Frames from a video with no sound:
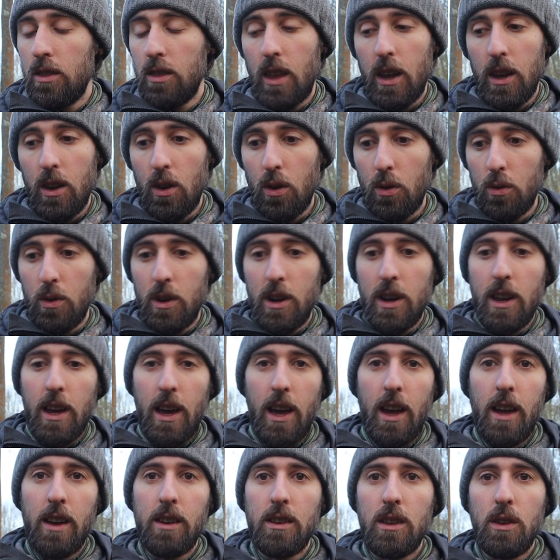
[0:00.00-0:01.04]
They are really
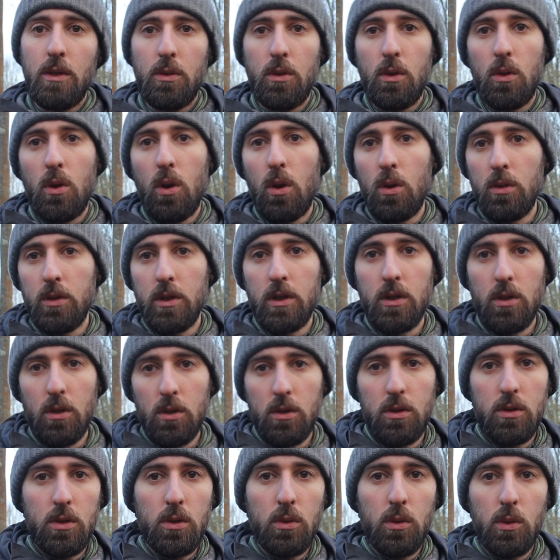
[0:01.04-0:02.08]
handy for holding
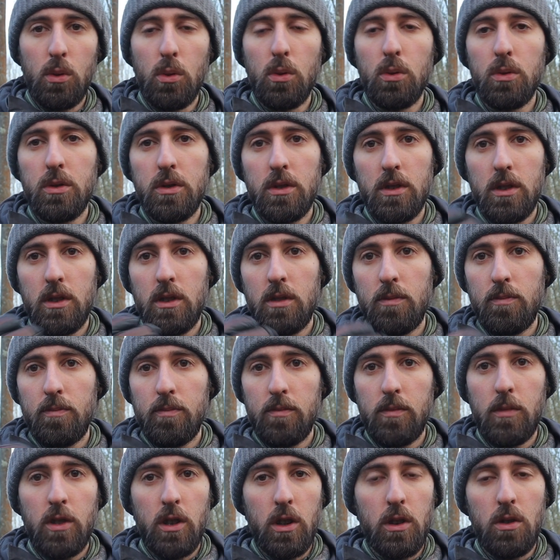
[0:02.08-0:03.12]
tools.
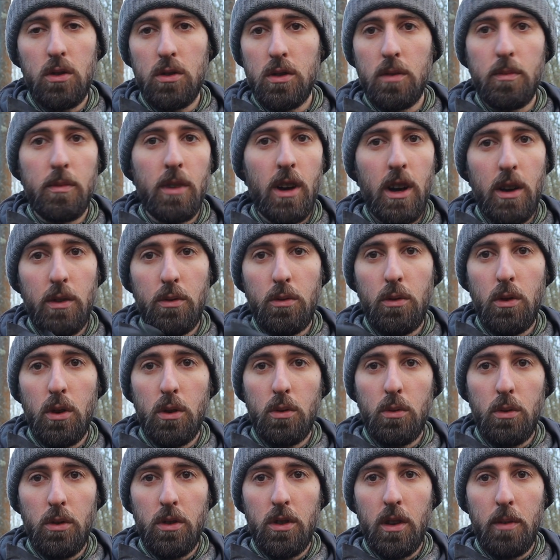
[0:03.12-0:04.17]
You can do some knife
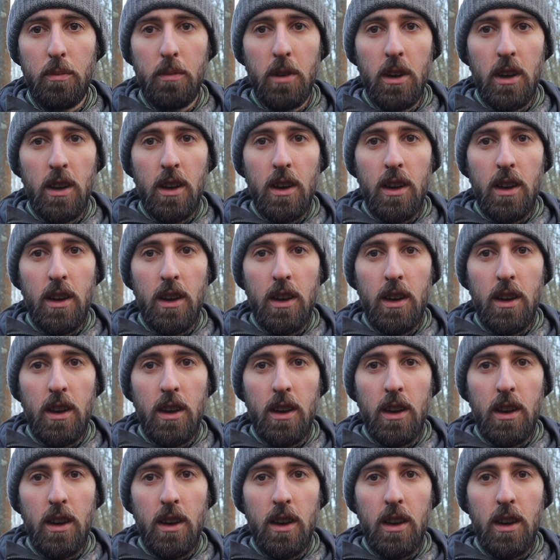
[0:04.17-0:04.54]
work with them.